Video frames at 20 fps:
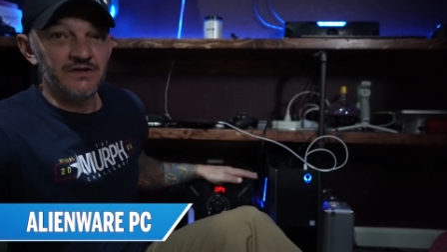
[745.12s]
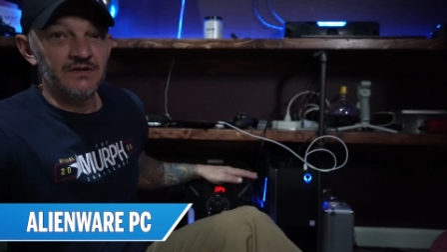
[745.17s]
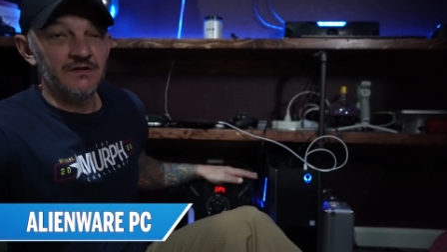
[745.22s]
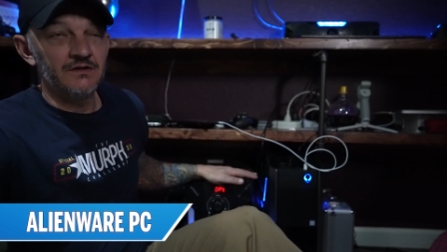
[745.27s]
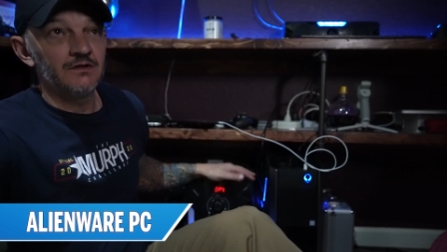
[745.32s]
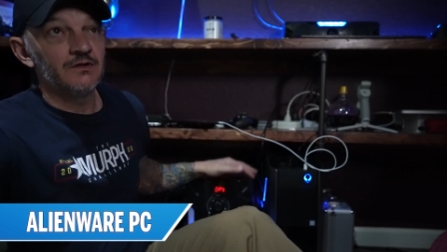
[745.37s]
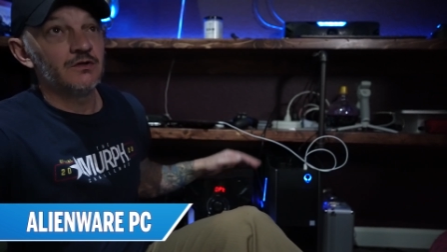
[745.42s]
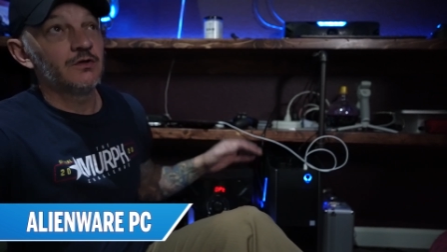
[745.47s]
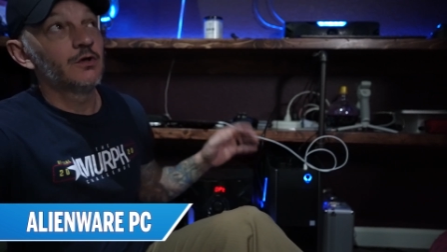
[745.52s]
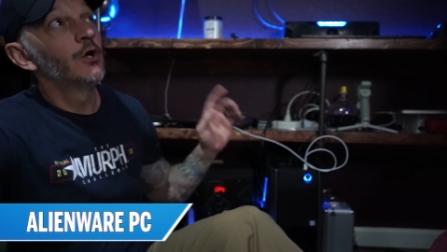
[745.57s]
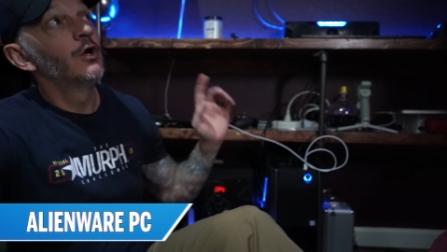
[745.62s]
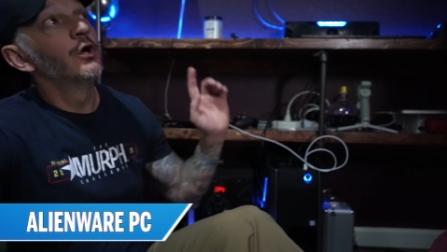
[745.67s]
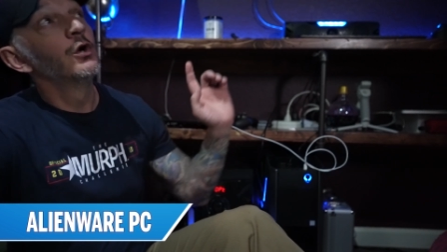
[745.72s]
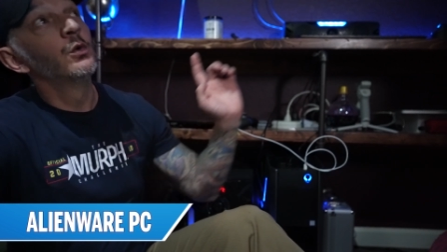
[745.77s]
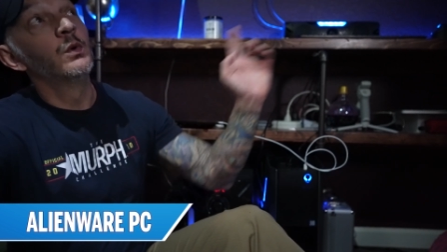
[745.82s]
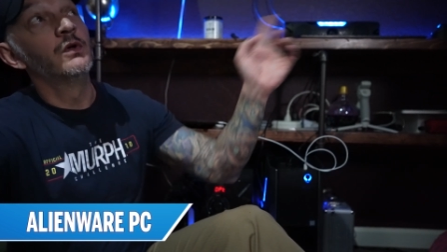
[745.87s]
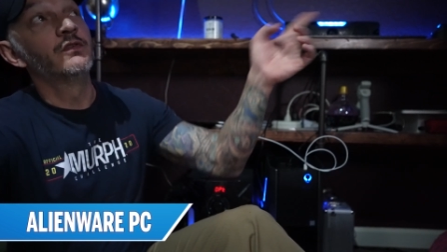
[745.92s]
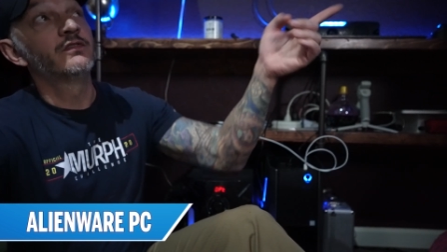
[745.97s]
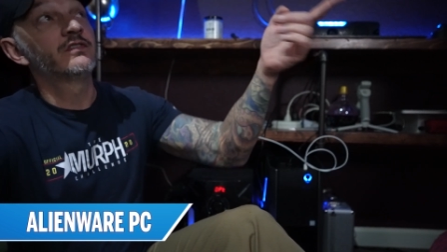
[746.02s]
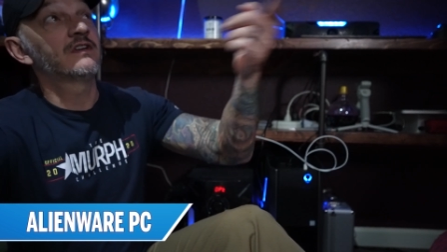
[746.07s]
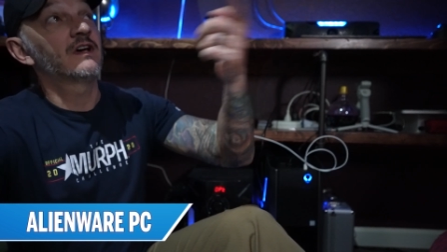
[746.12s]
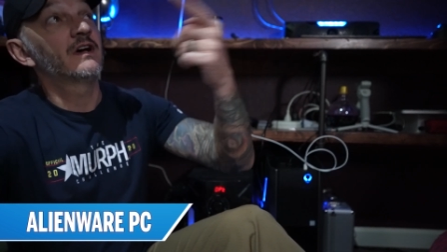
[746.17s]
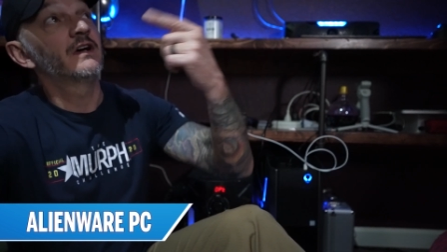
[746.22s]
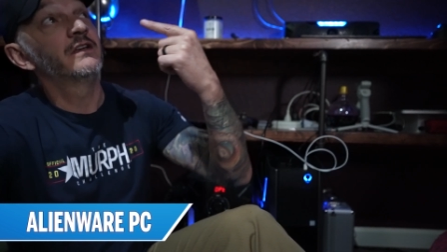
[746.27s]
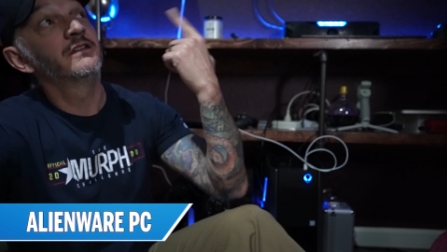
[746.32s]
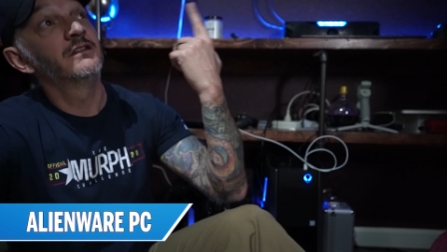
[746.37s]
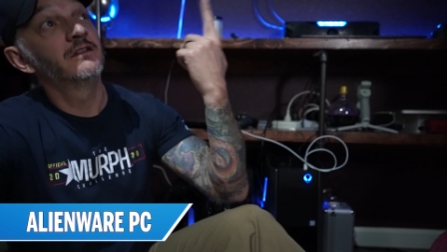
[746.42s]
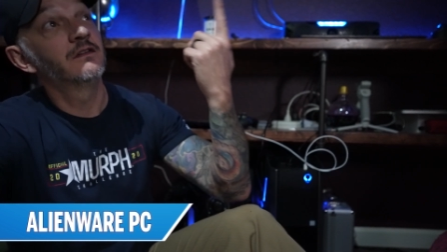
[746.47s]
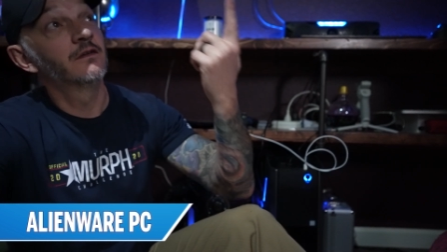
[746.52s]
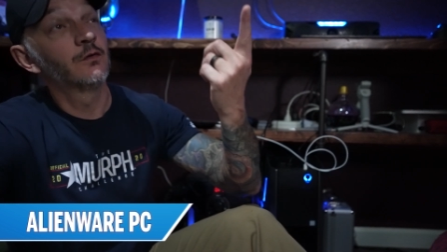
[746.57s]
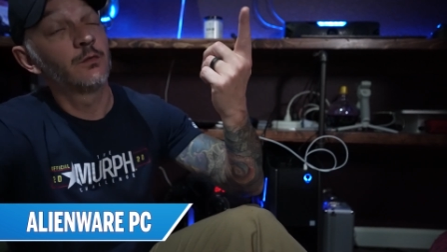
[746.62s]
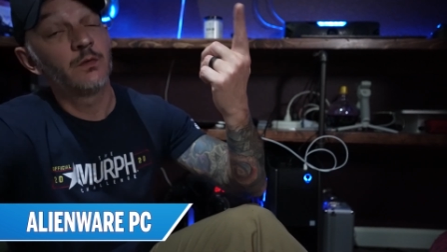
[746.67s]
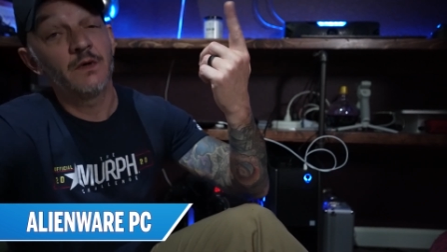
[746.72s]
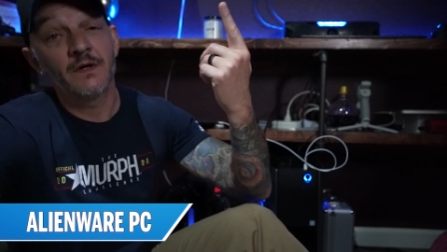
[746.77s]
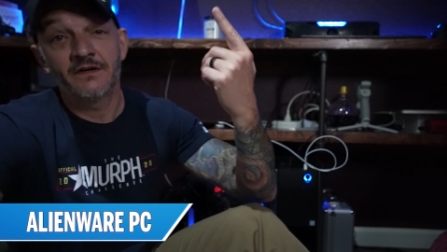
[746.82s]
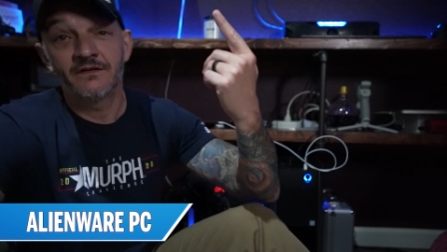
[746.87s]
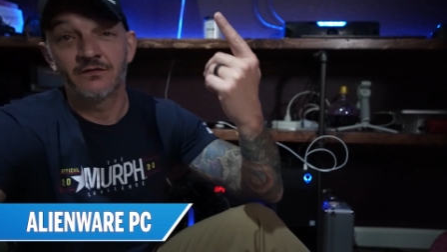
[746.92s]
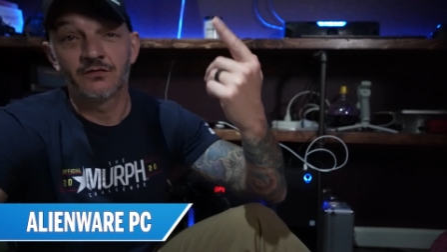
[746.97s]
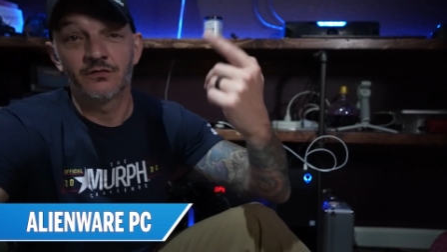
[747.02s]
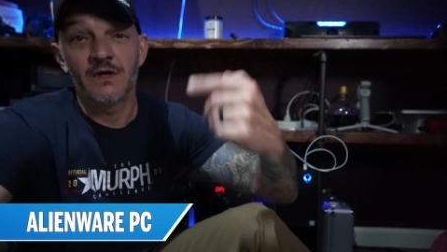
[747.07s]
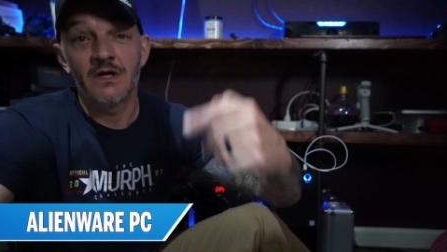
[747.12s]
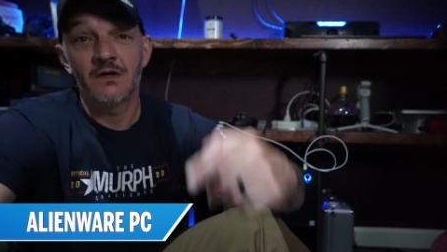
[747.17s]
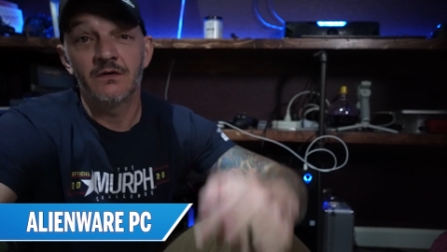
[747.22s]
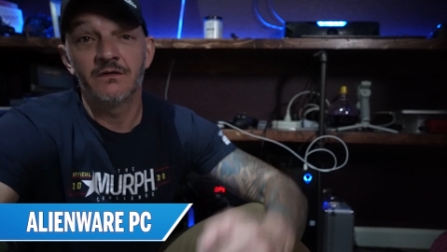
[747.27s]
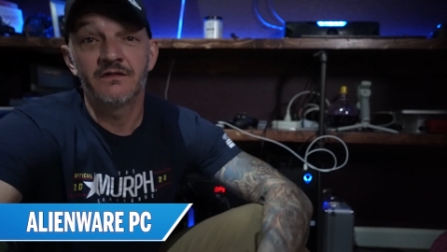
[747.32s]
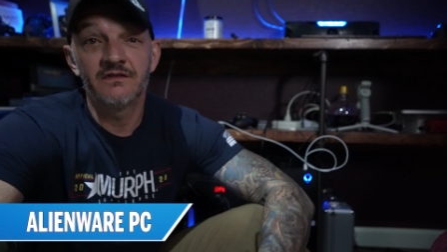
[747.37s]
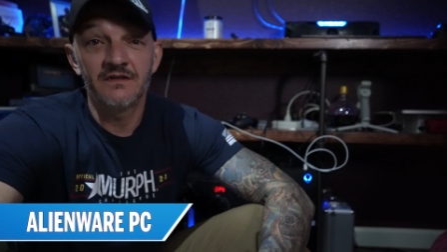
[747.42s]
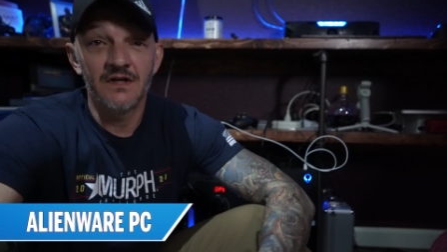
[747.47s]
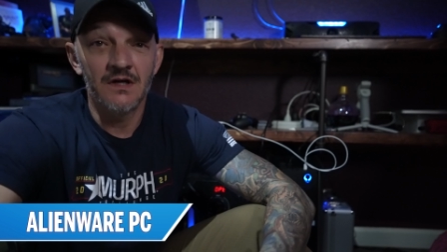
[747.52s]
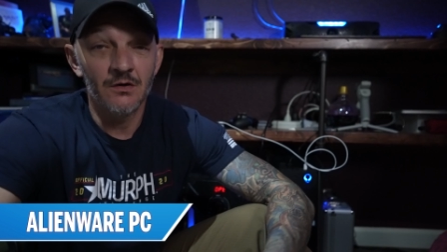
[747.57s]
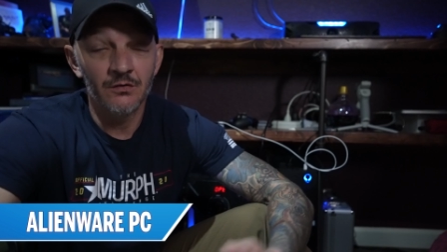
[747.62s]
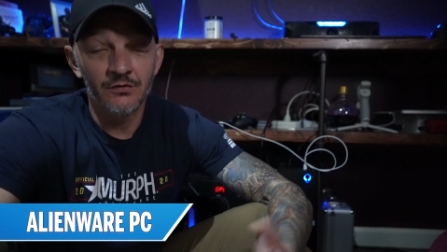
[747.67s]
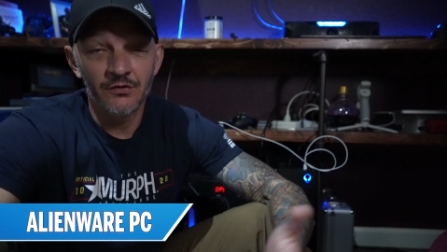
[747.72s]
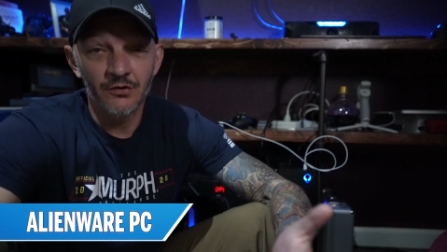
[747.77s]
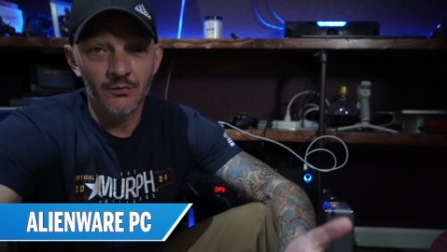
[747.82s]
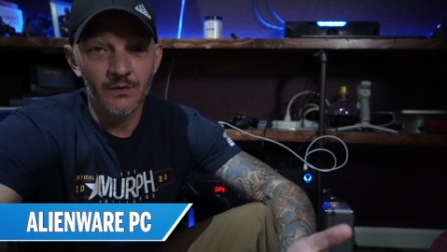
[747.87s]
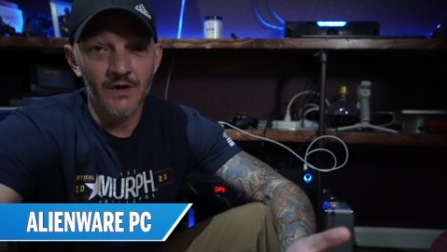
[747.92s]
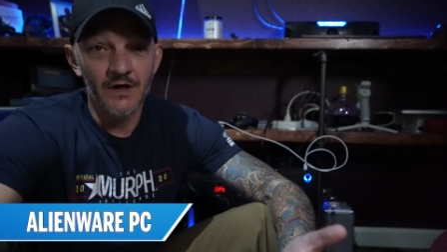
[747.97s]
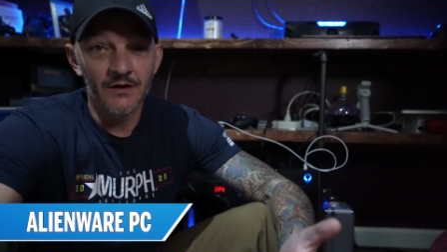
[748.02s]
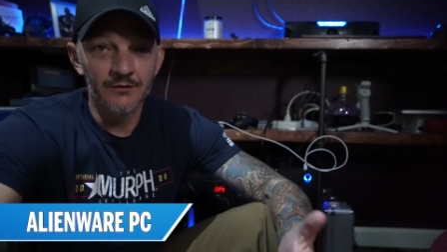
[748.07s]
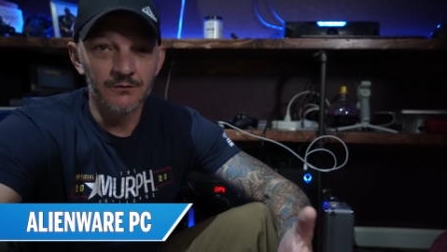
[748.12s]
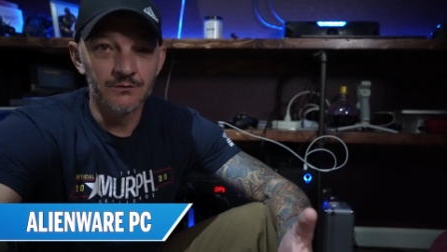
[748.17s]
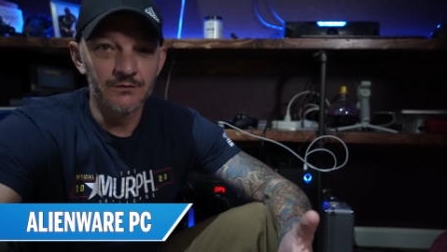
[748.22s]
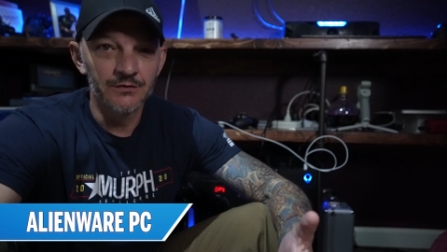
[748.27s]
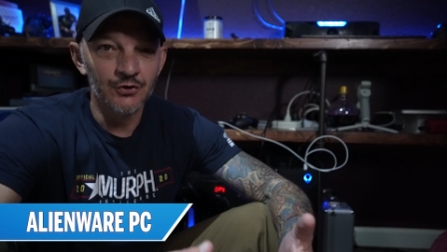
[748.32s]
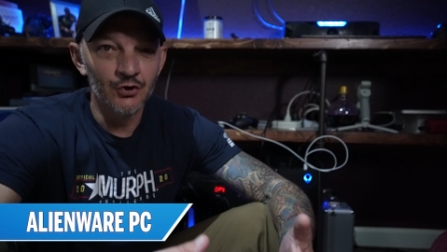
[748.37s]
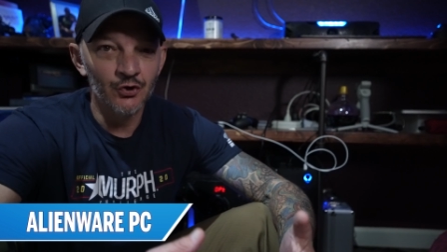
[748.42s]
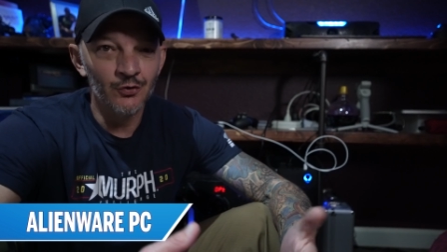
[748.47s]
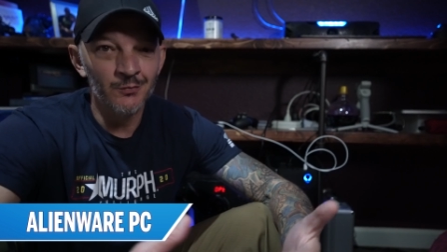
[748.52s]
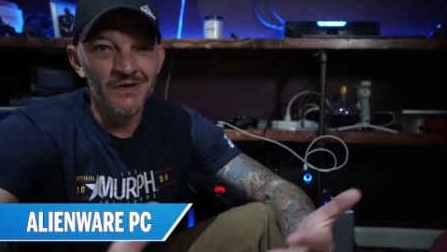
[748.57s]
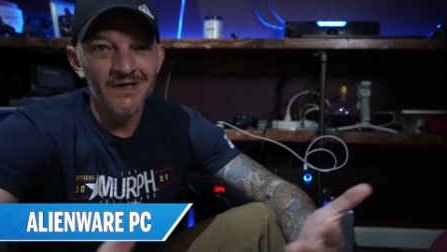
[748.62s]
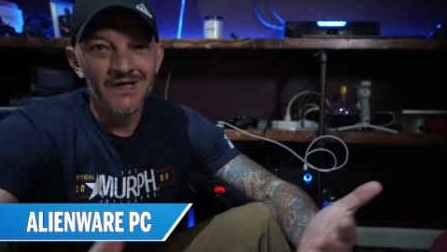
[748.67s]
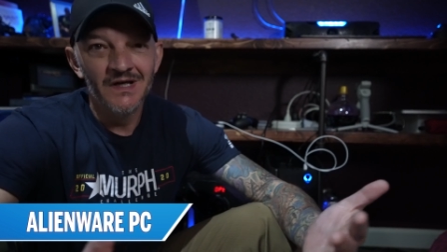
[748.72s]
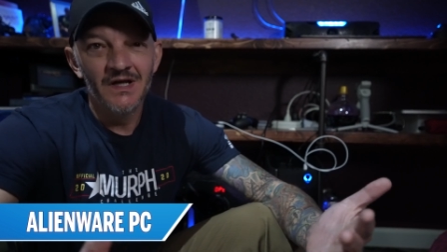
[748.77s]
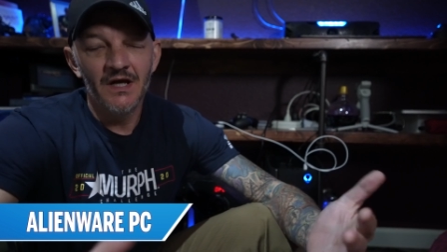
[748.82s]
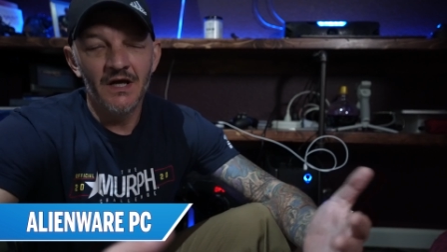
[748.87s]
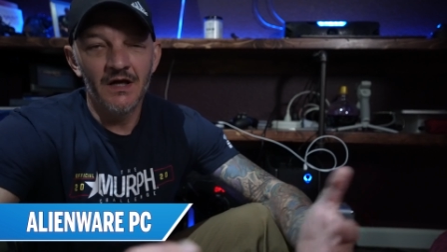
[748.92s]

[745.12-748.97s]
here, which ties into the surround sound around the room.